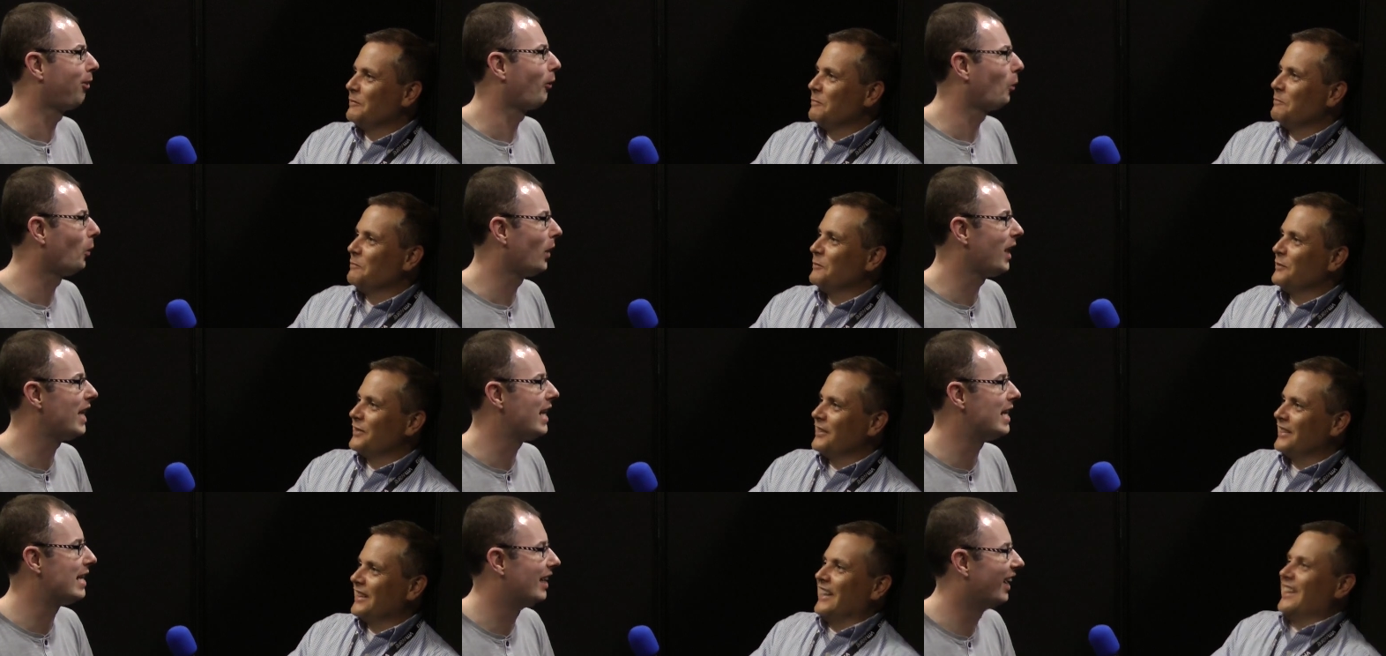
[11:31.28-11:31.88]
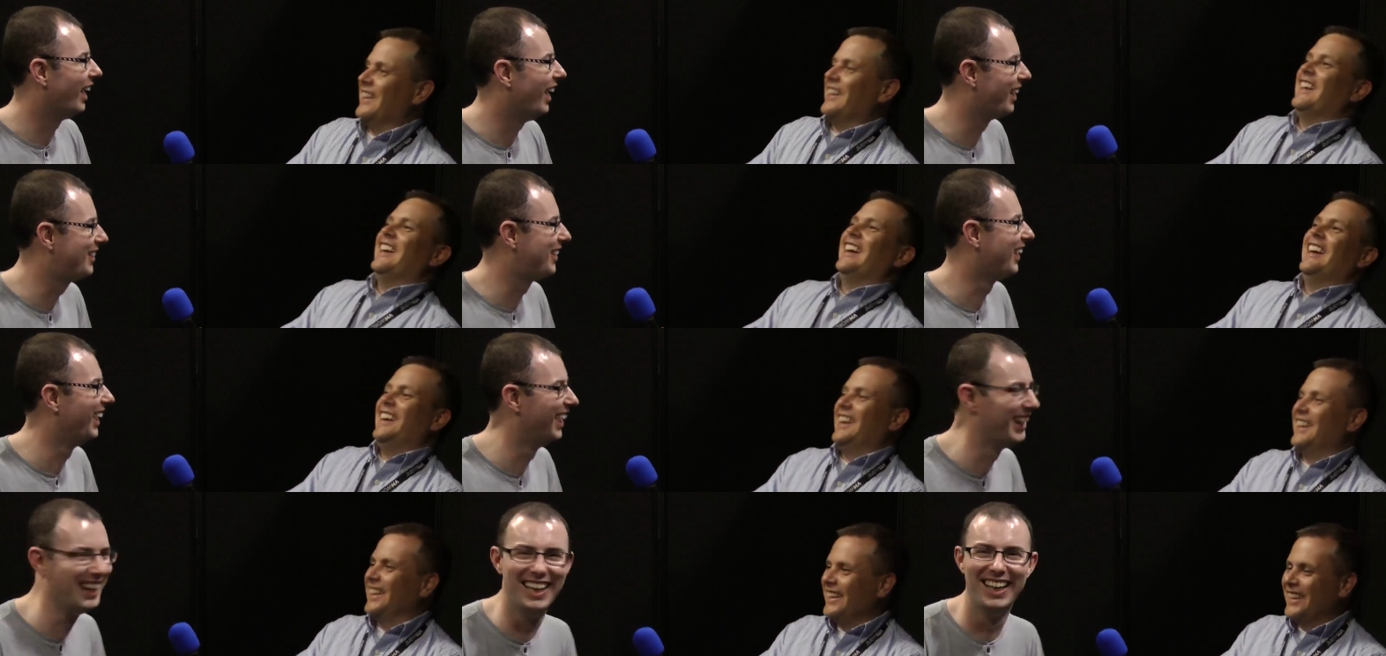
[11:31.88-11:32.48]
Speaker 1: three.
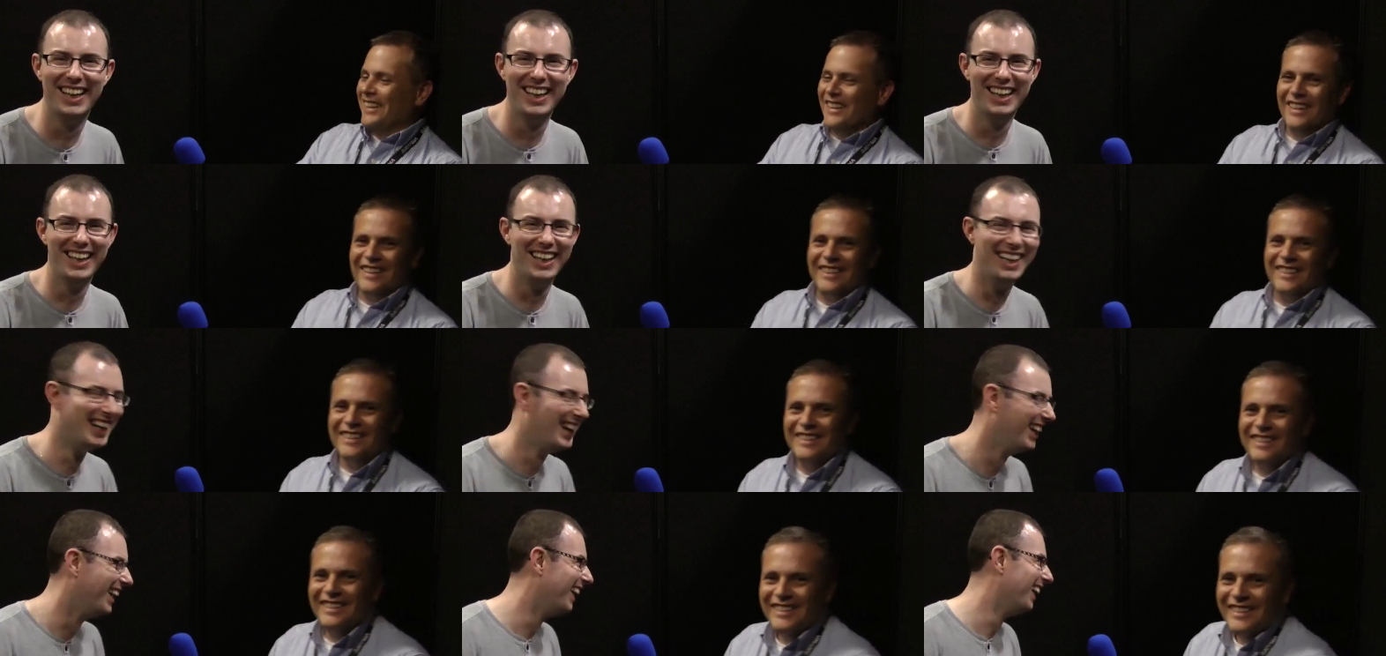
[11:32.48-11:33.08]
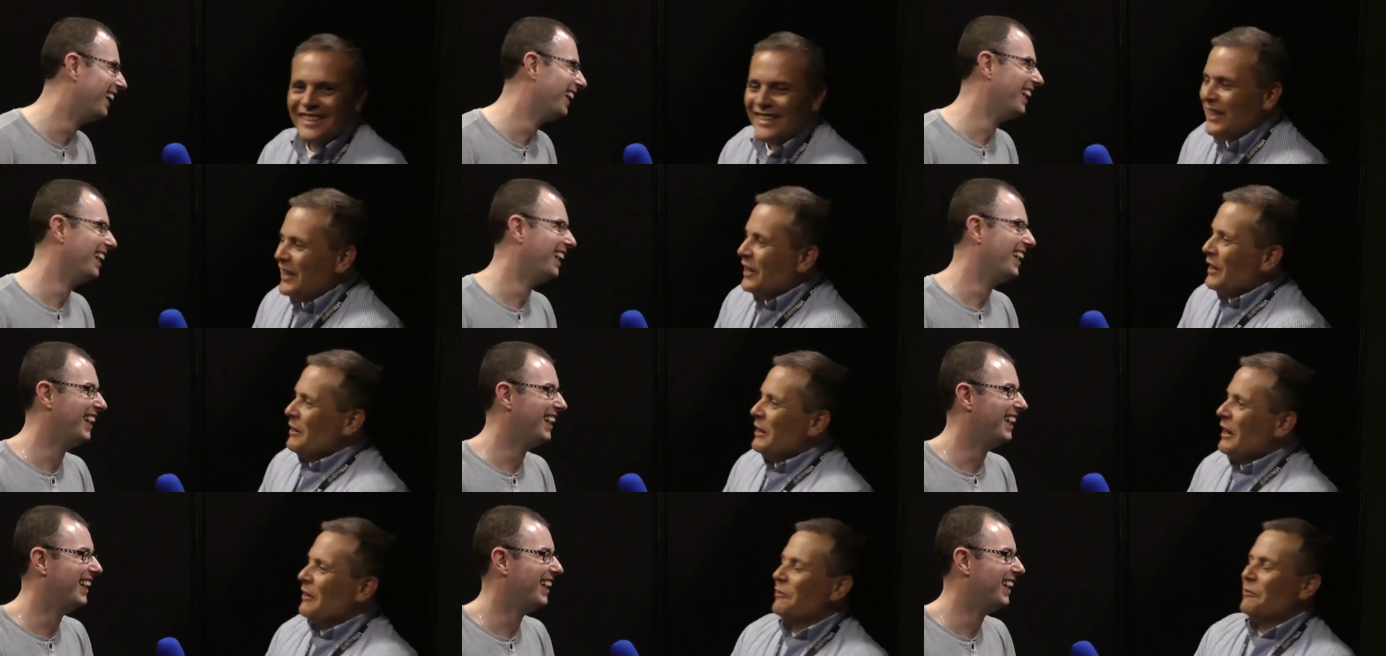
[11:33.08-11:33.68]
Um,
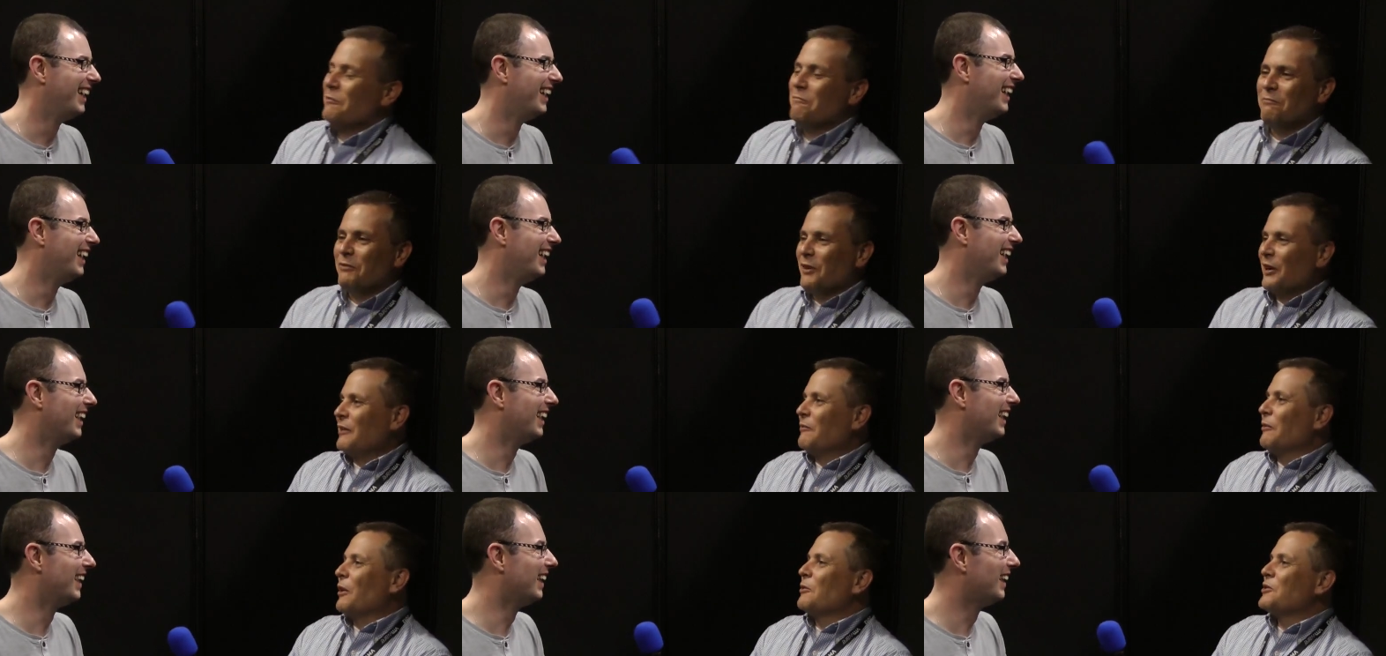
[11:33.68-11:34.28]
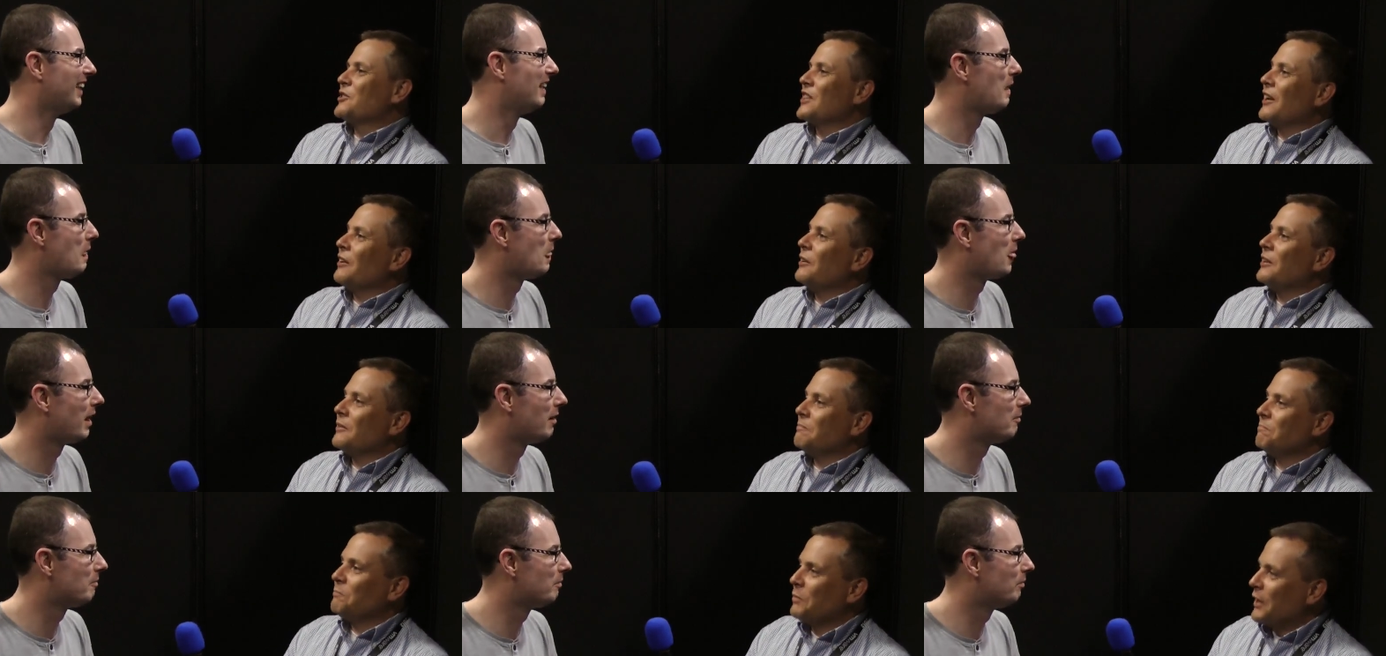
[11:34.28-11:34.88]
brilliant. Well,
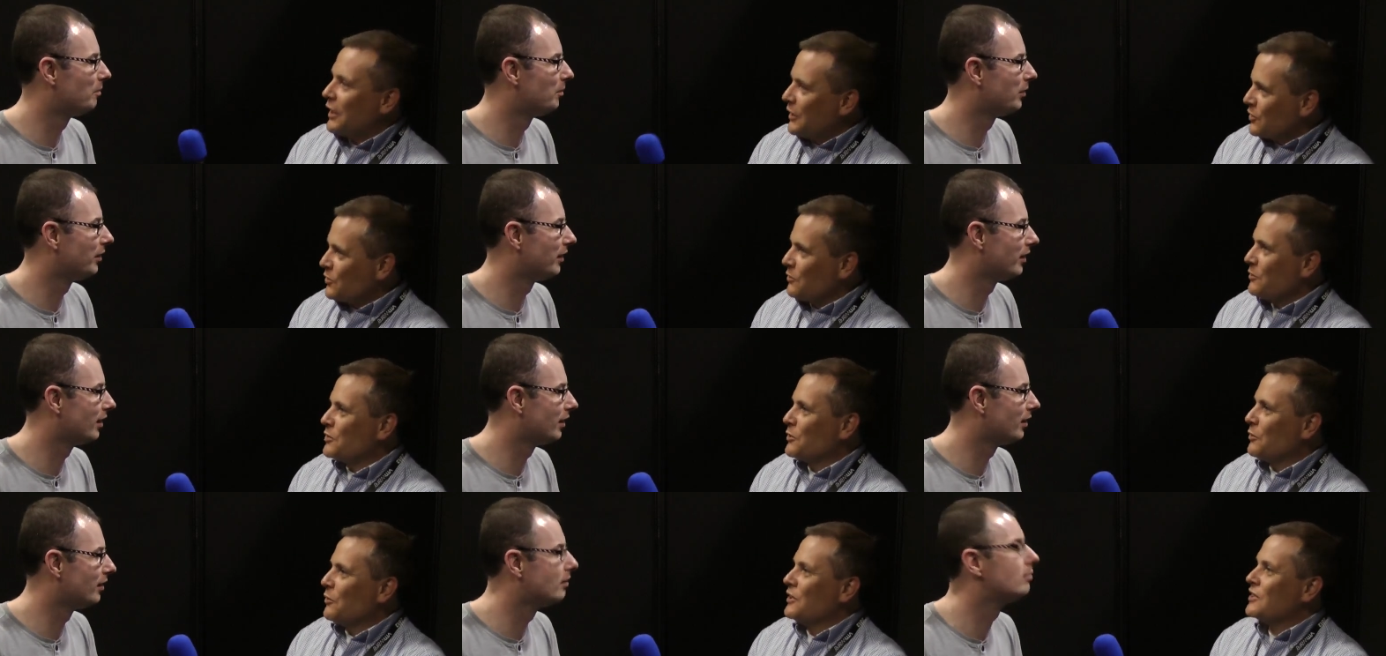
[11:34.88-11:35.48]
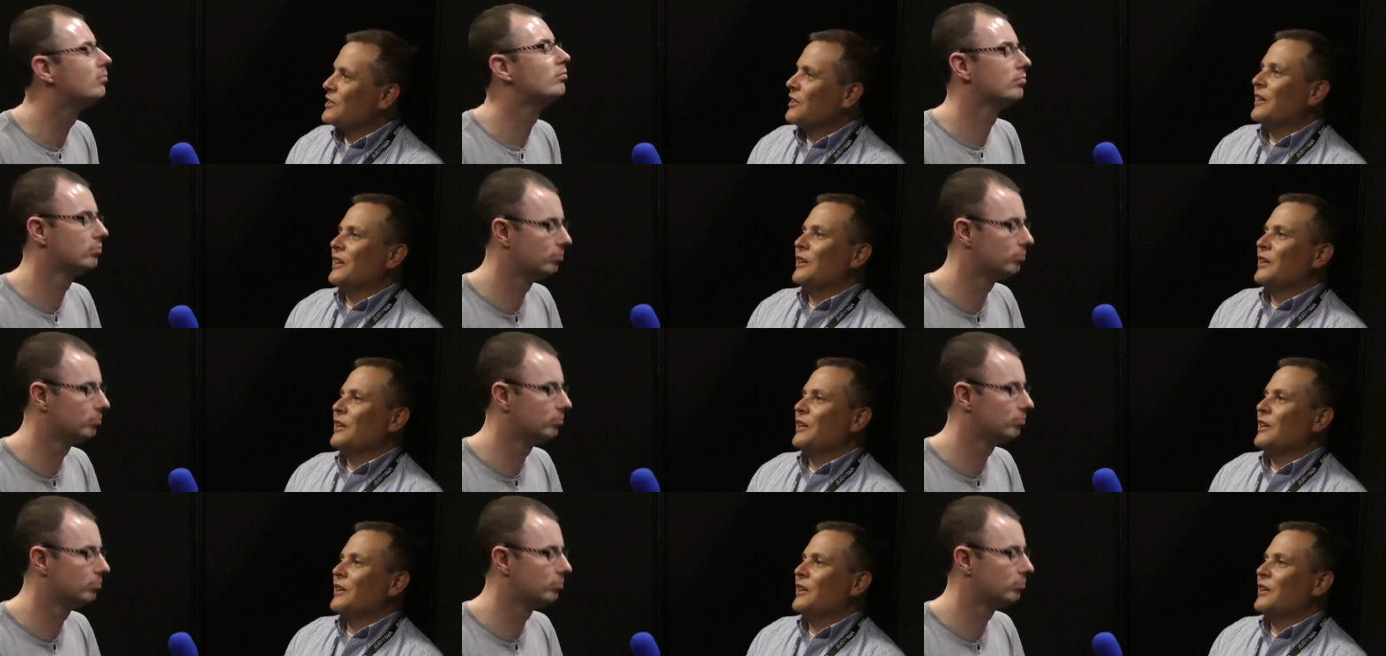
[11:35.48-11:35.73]
Zilla, pleasure as always.